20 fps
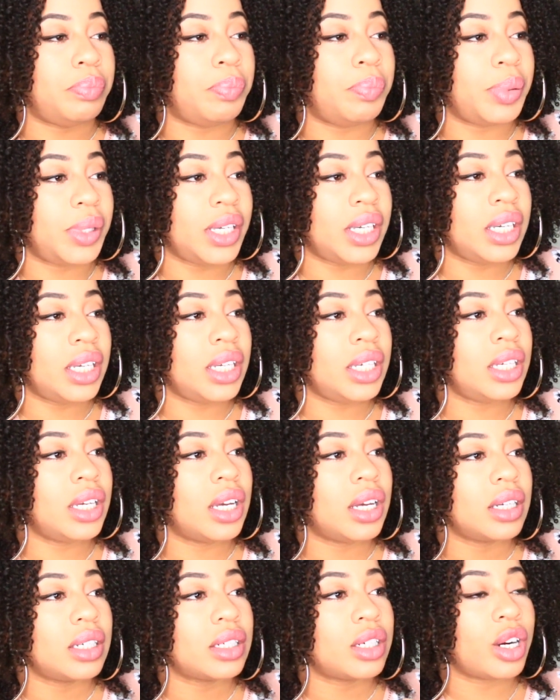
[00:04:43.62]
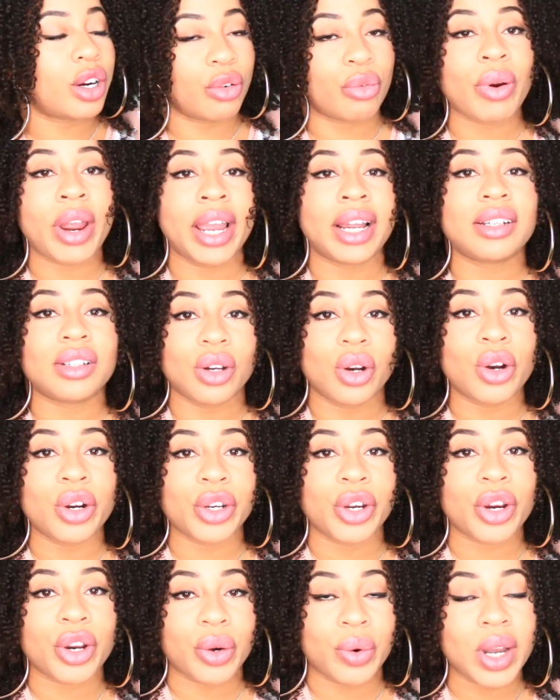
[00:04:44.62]
be correct on
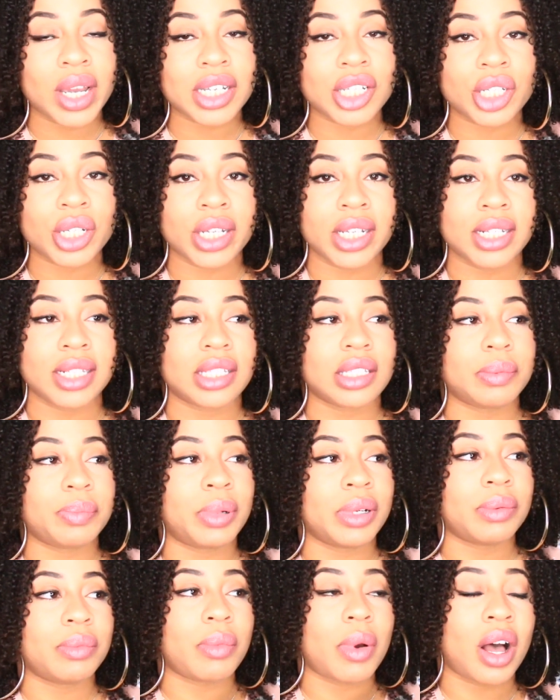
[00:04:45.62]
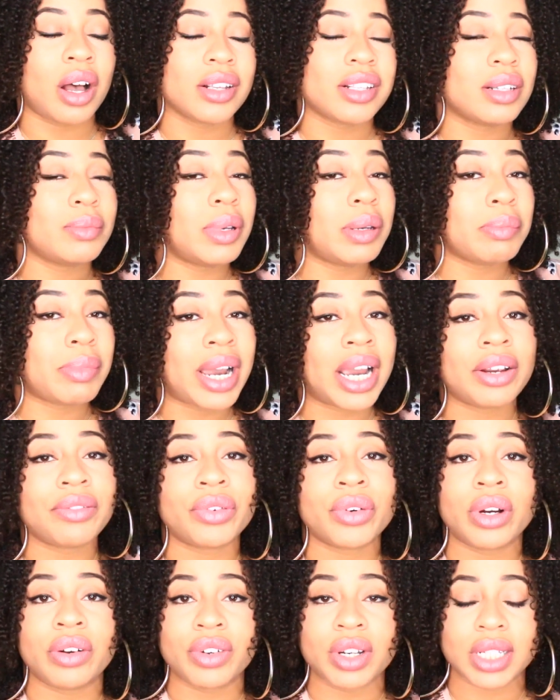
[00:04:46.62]
your questions, but also be
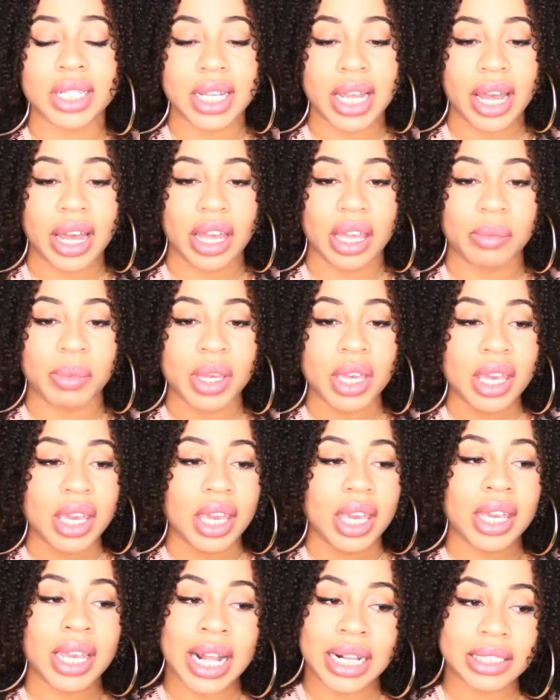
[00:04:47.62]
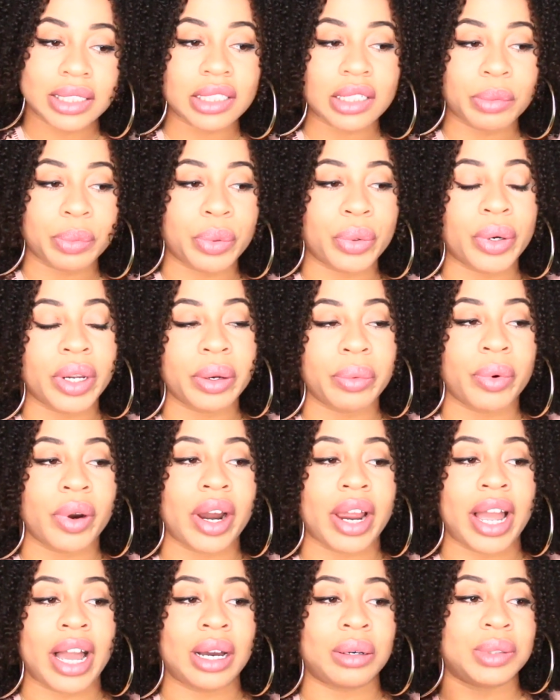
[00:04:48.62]
mindful of your time. It got to the point
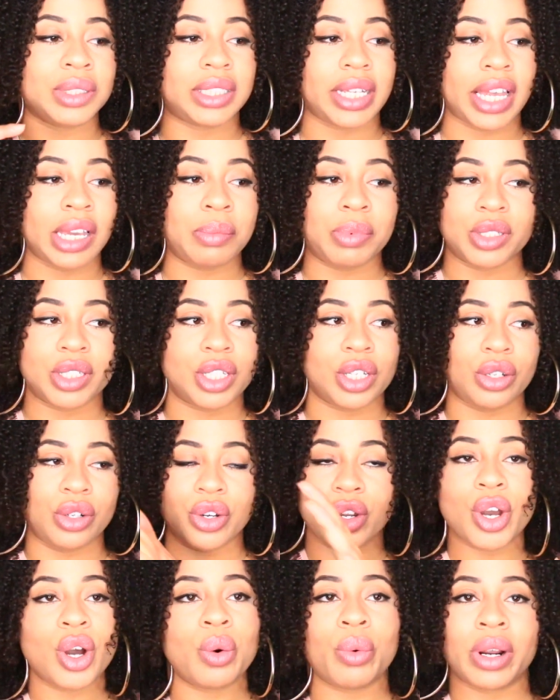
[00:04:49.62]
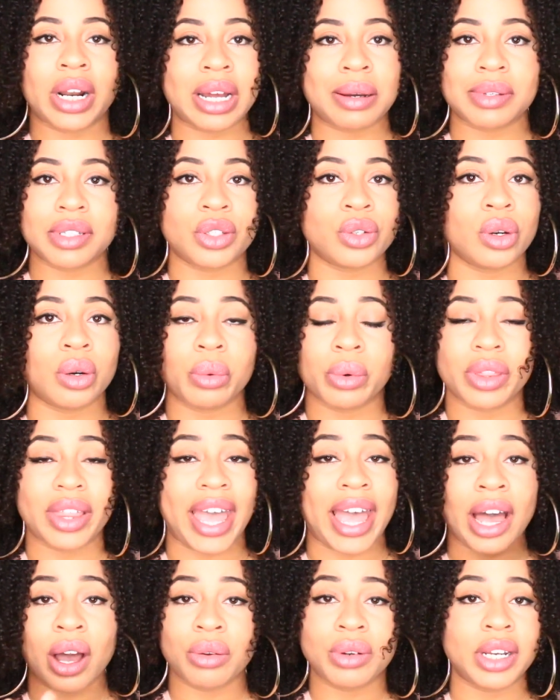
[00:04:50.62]
where I was able to know what I was doing
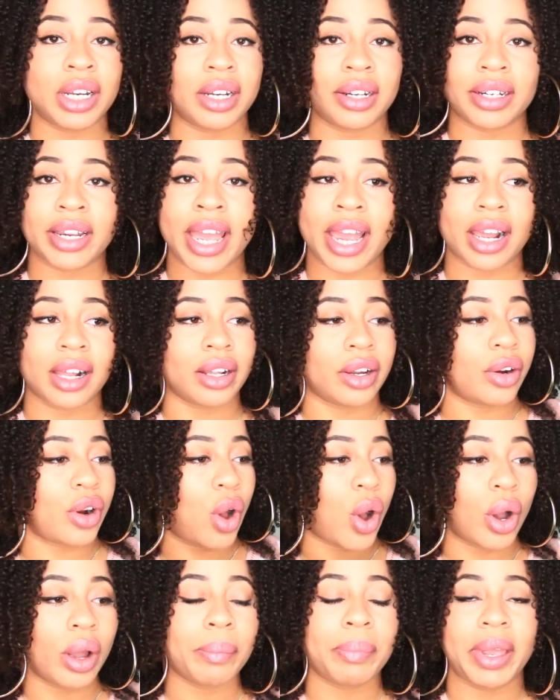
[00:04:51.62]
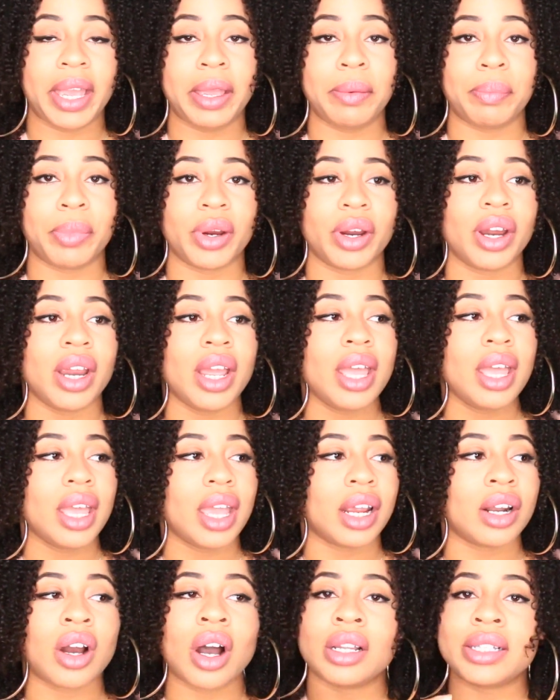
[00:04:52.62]
without needing a calculator on paper,
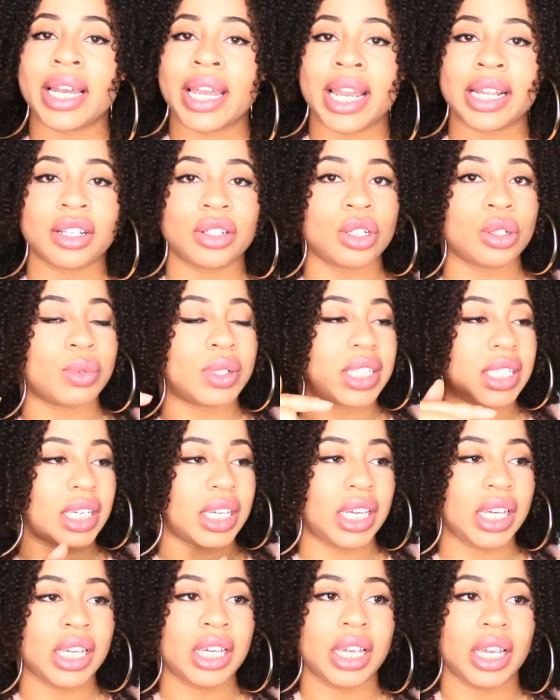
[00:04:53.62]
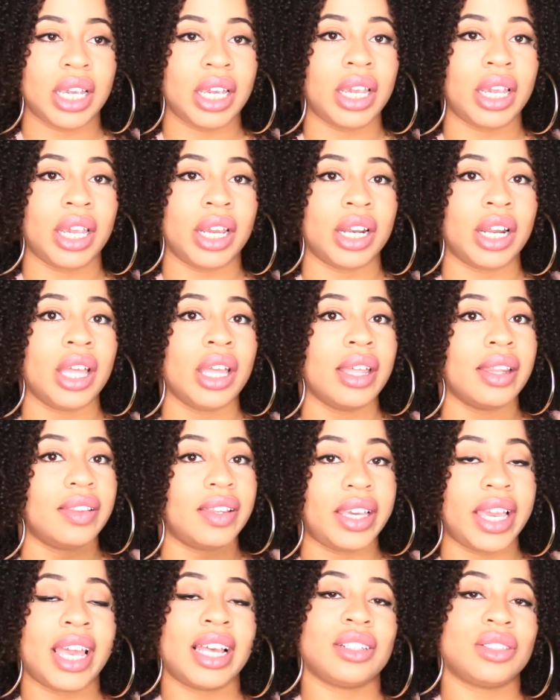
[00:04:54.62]
and all I had to do was key in
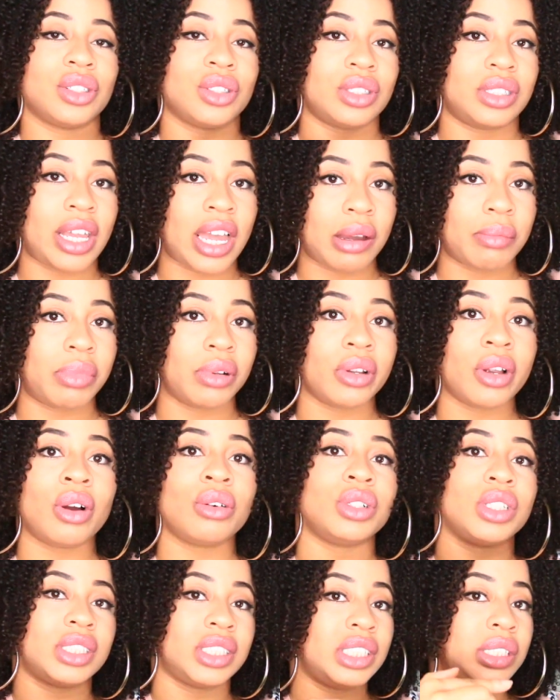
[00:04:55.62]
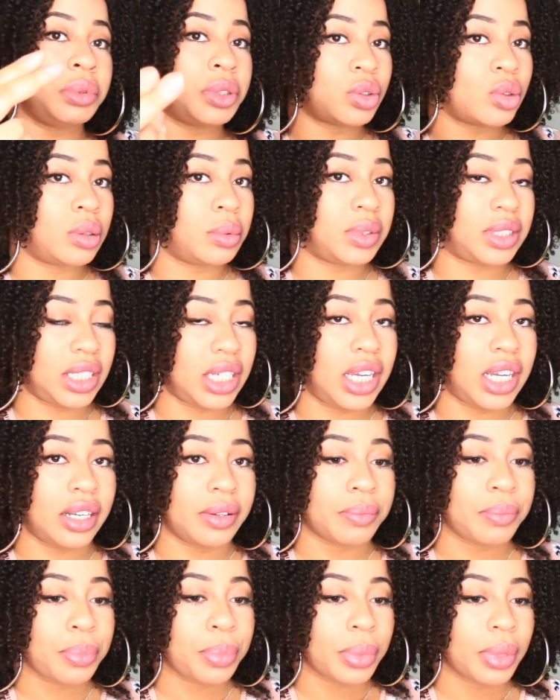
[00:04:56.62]
the answers down below to see which one was it.
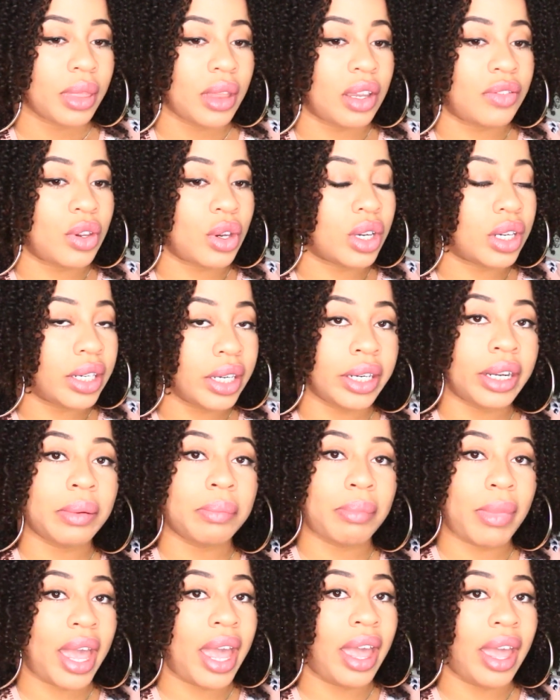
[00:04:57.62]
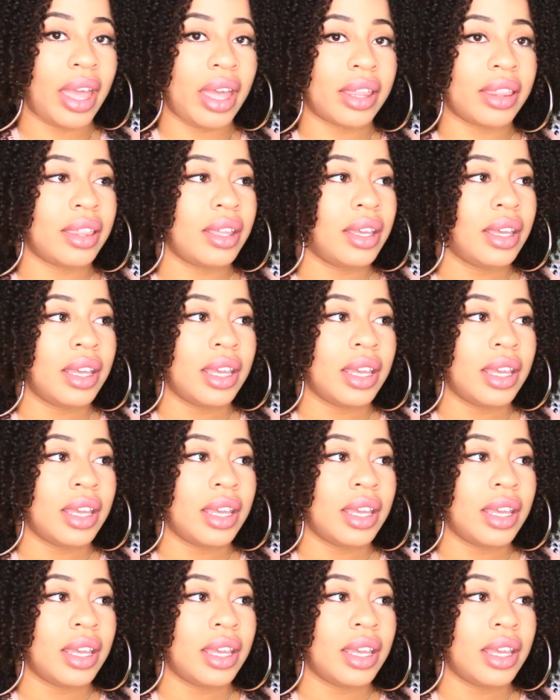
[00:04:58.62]
If you're good at math